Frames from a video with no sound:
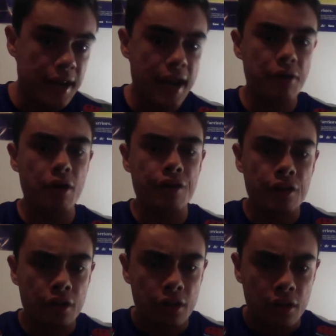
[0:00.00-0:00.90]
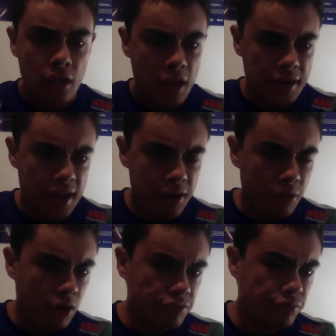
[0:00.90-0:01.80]
error
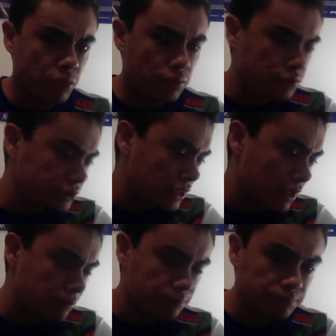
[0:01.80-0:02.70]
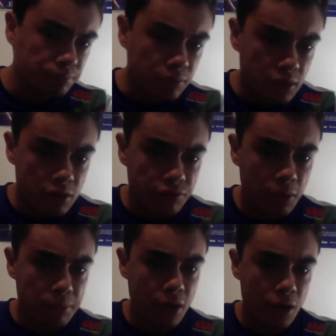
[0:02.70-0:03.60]
I thought was
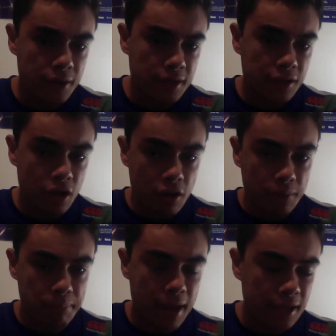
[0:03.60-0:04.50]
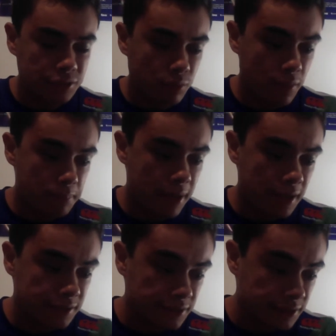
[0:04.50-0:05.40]
from Cody. One of the
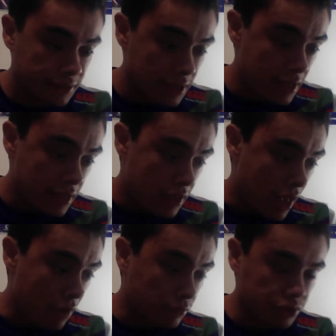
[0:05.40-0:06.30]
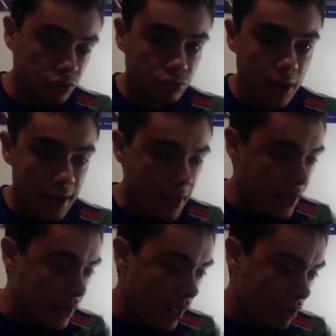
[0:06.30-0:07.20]
passes wasn't great,
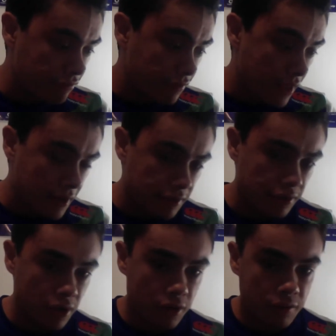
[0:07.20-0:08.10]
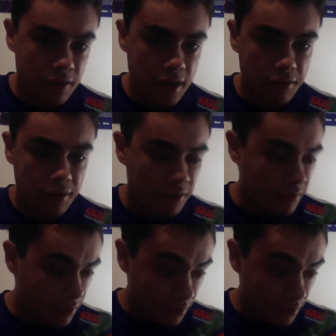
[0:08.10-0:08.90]
and after that, error,